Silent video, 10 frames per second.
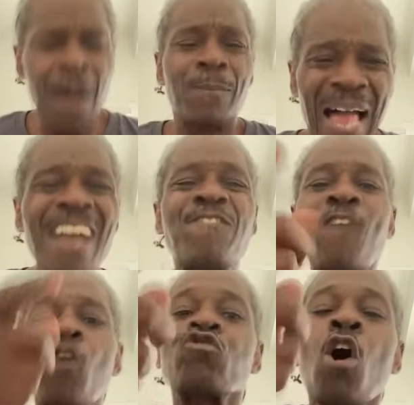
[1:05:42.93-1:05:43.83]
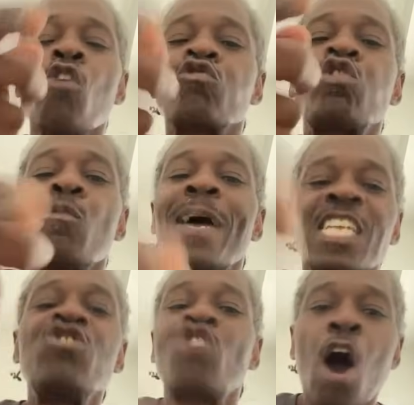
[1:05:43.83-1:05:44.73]
Black folks own too
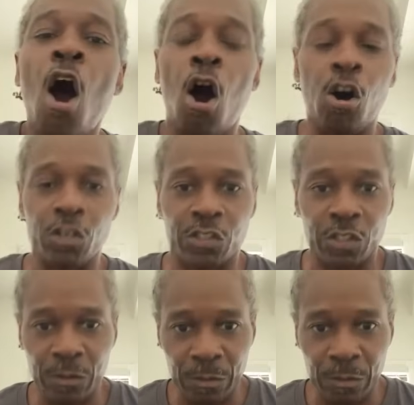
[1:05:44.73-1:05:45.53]
many dogs.